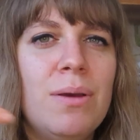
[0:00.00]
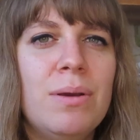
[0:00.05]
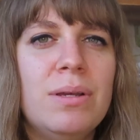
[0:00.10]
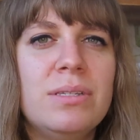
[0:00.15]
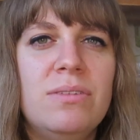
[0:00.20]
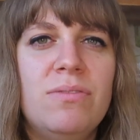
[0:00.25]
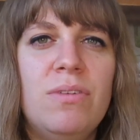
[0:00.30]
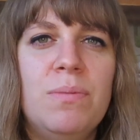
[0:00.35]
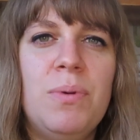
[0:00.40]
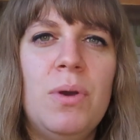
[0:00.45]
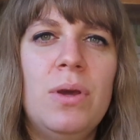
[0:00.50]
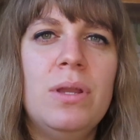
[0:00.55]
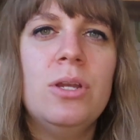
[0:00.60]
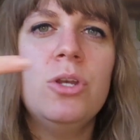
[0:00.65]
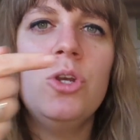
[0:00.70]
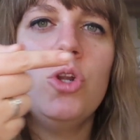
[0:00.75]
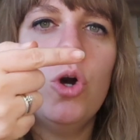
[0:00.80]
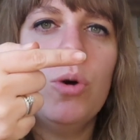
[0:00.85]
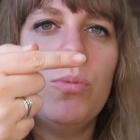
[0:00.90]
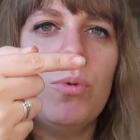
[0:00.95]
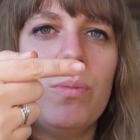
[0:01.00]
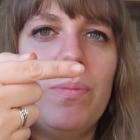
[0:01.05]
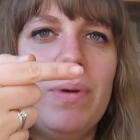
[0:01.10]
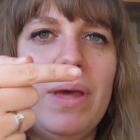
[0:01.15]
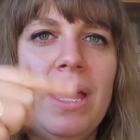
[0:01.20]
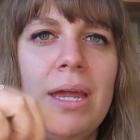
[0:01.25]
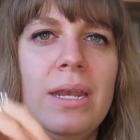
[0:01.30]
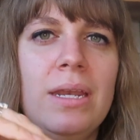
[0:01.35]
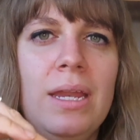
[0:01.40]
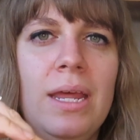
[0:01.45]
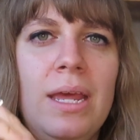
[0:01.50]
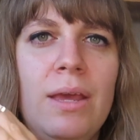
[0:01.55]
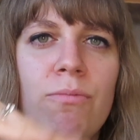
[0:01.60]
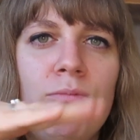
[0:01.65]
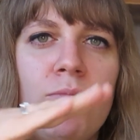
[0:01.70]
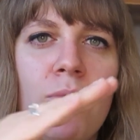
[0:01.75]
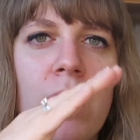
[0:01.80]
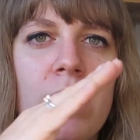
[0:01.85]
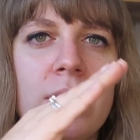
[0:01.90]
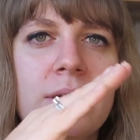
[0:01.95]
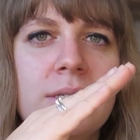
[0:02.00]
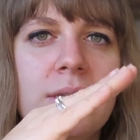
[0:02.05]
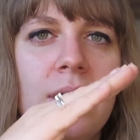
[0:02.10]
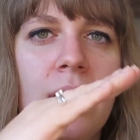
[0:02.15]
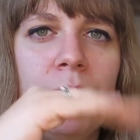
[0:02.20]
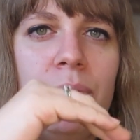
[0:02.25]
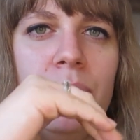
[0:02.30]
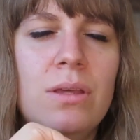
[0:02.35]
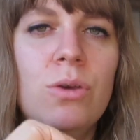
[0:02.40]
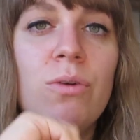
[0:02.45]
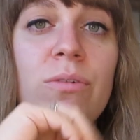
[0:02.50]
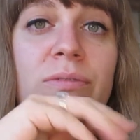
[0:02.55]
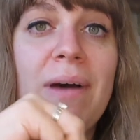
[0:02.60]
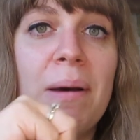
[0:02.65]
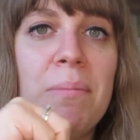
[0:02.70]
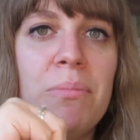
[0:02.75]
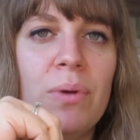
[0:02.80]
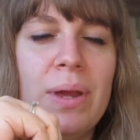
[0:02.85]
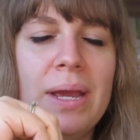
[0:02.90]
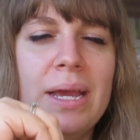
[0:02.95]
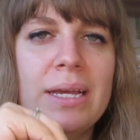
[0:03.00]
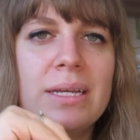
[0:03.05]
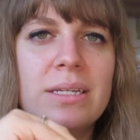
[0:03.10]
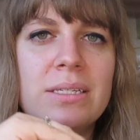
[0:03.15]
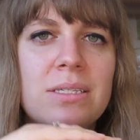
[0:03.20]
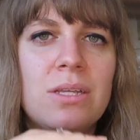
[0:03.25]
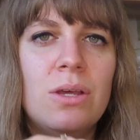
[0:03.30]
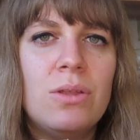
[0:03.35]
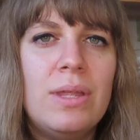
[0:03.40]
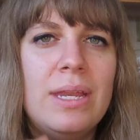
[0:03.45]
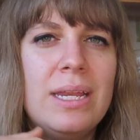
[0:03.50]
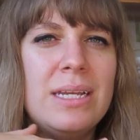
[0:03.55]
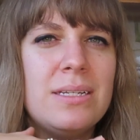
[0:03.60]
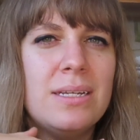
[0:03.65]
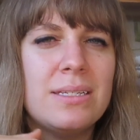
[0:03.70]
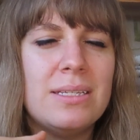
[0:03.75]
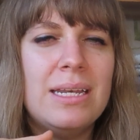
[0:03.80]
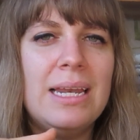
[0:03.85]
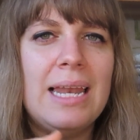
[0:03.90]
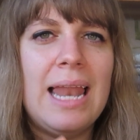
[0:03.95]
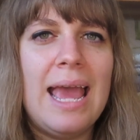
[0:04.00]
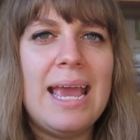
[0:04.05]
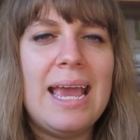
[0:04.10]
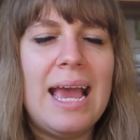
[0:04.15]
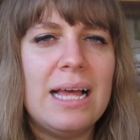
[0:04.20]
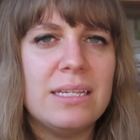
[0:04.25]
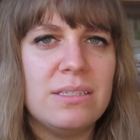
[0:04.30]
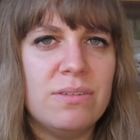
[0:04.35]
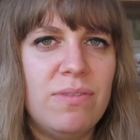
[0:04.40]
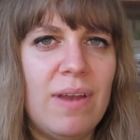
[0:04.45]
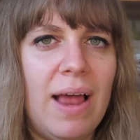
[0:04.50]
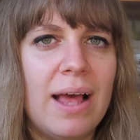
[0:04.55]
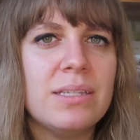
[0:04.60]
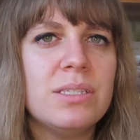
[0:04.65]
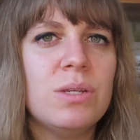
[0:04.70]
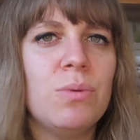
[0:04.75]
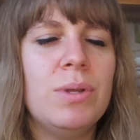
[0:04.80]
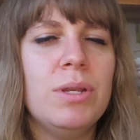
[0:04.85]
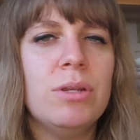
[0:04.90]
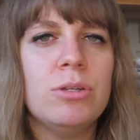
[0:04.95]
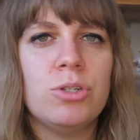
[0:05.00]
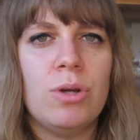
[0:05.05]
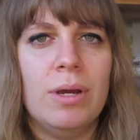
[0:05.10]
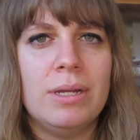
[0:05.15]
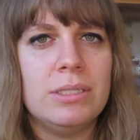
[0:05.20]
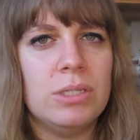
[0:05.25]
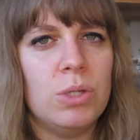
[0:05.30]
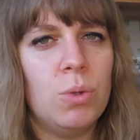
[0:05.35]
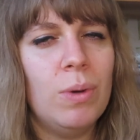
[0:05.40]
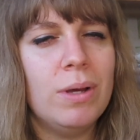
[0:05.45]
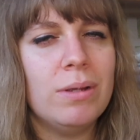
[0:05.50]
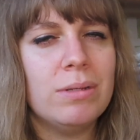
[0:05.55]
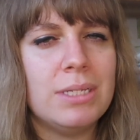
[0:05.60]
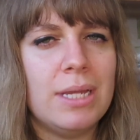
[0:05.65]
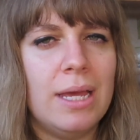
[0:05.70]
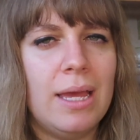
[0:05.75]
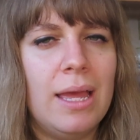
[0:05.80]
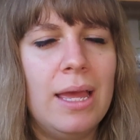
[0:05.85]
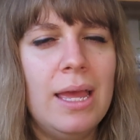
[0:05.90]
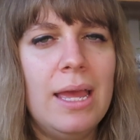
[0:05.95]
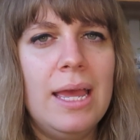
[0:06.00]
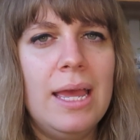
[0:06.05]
because if you put in a normal pin it rocks up your fabric so that it doesn't lay as flat, so when you're trying to quilt it,